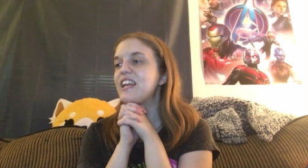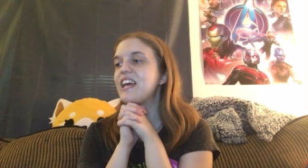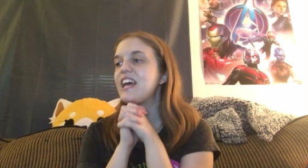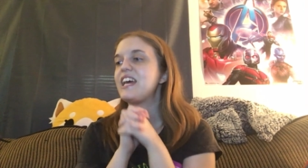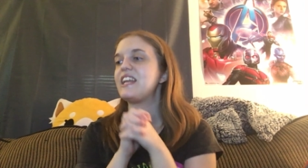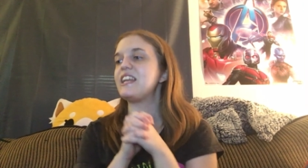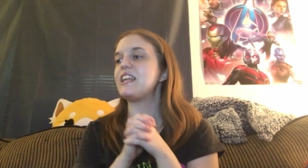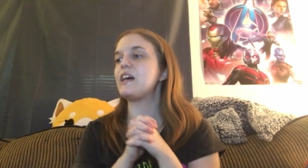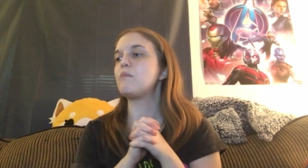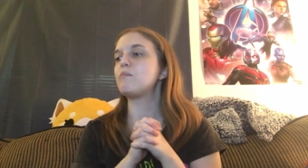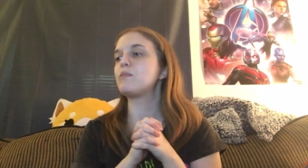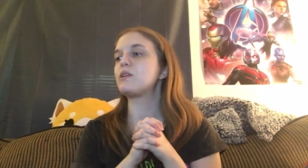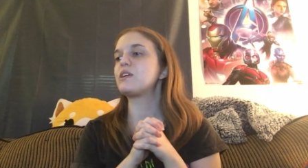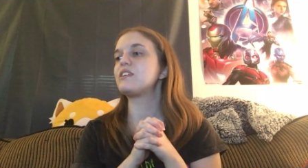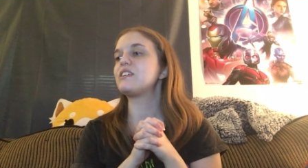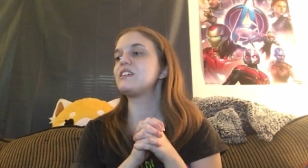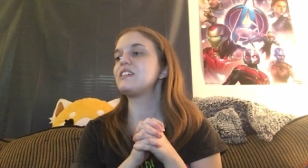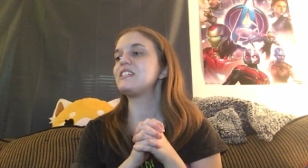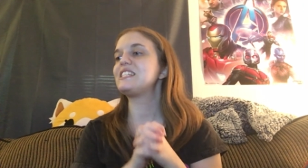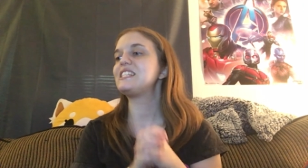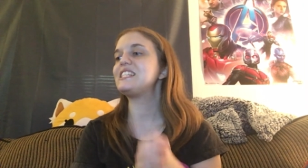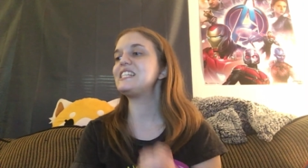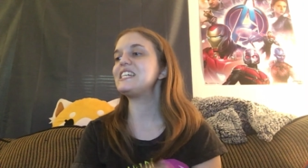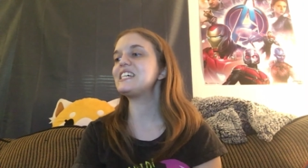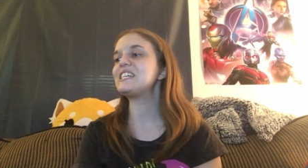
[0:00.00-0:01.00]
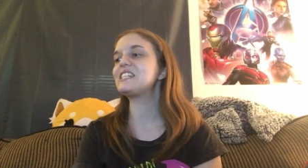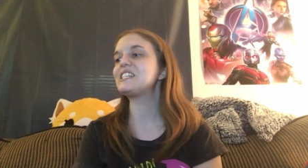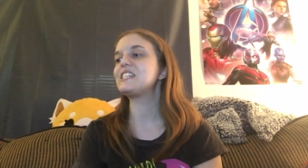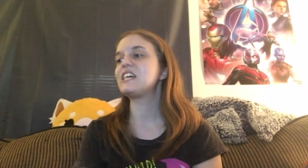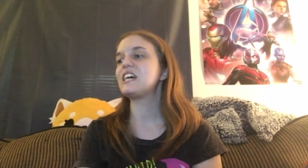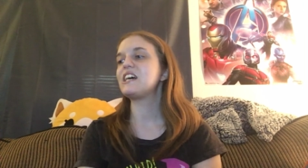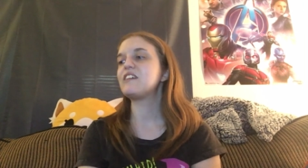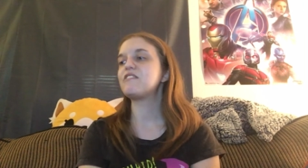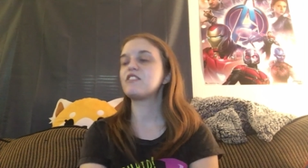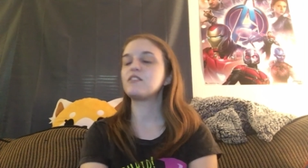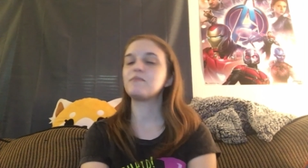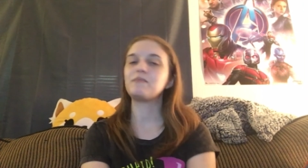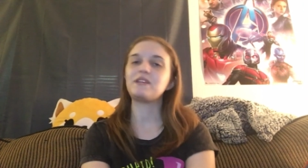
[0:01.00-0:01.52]
And number six
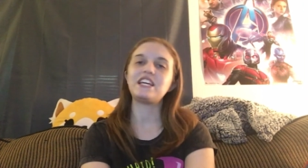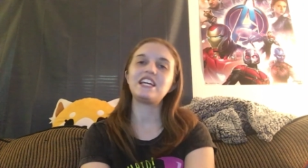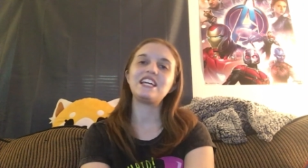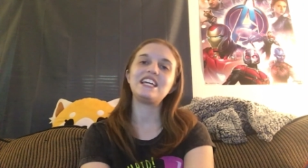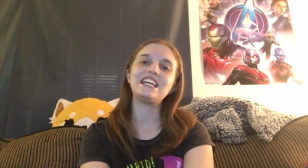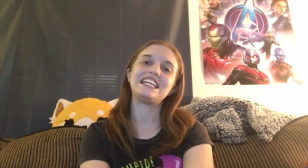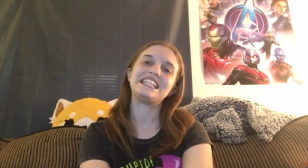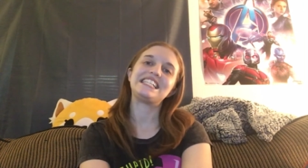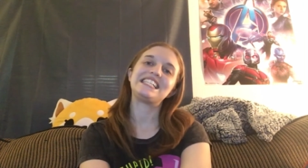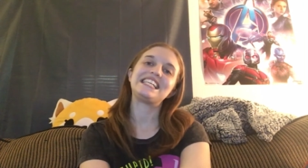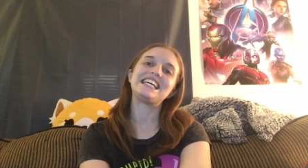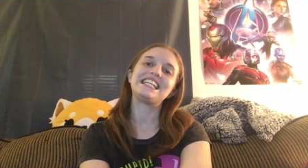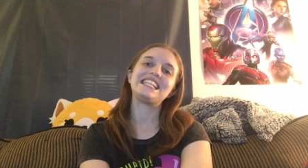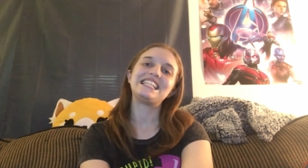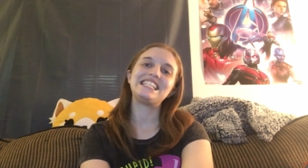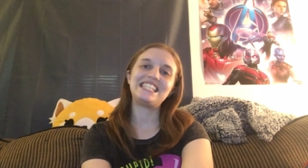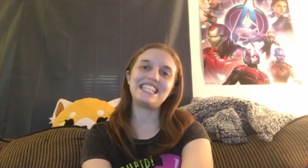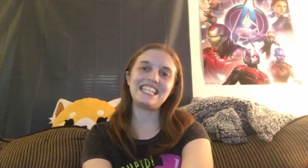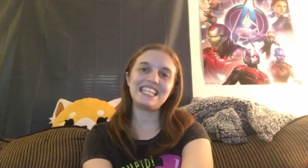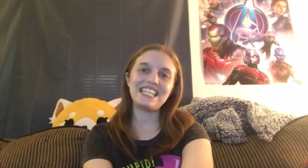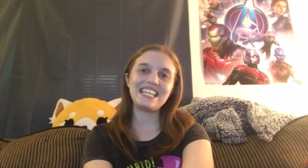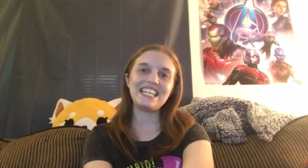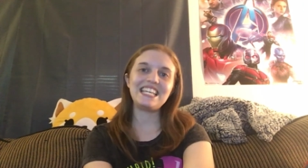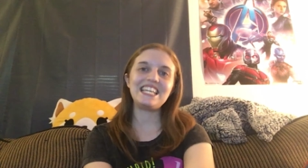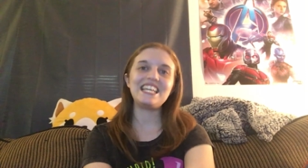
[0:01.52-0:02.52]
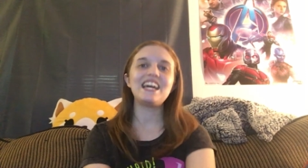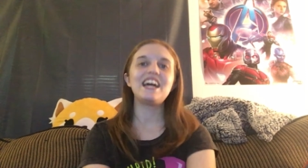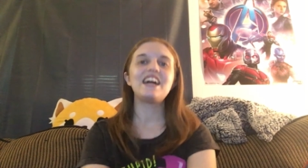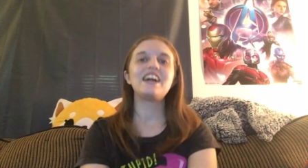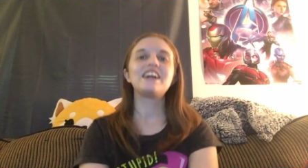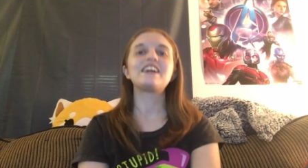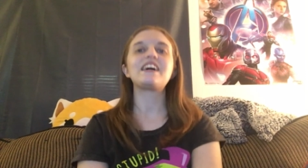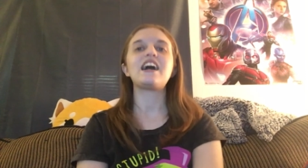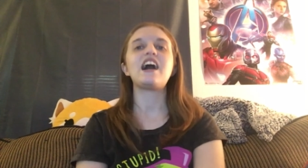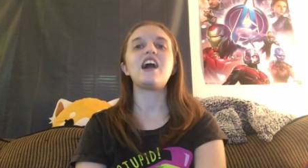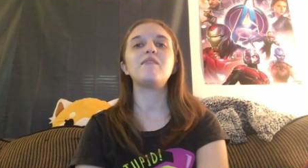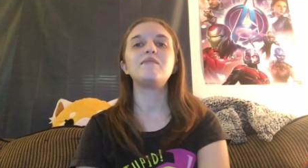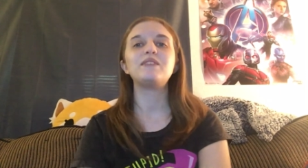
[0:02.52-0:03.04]
for me is Denki
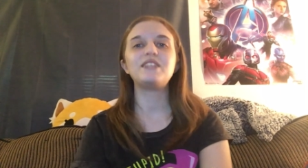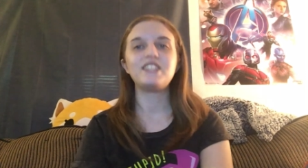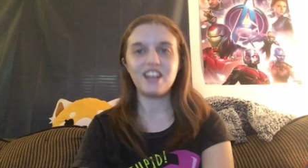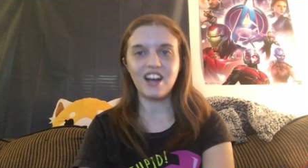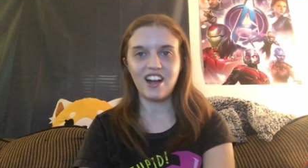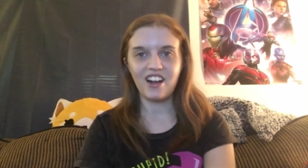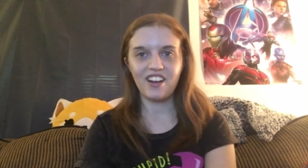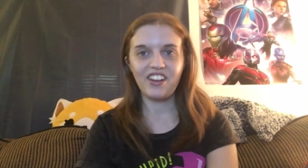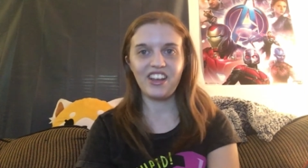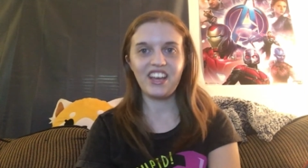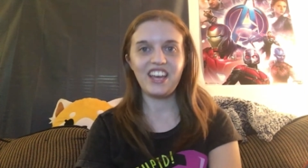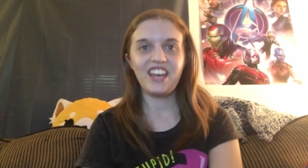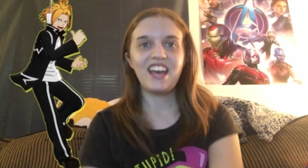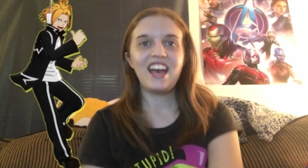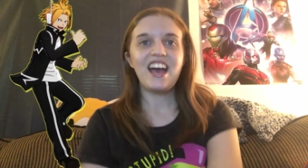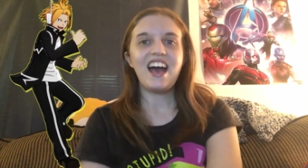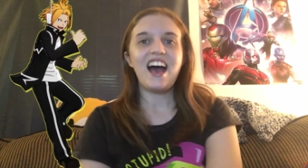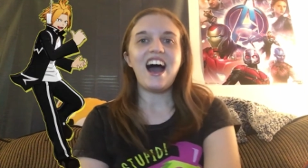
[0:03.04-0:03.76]
Kaminari.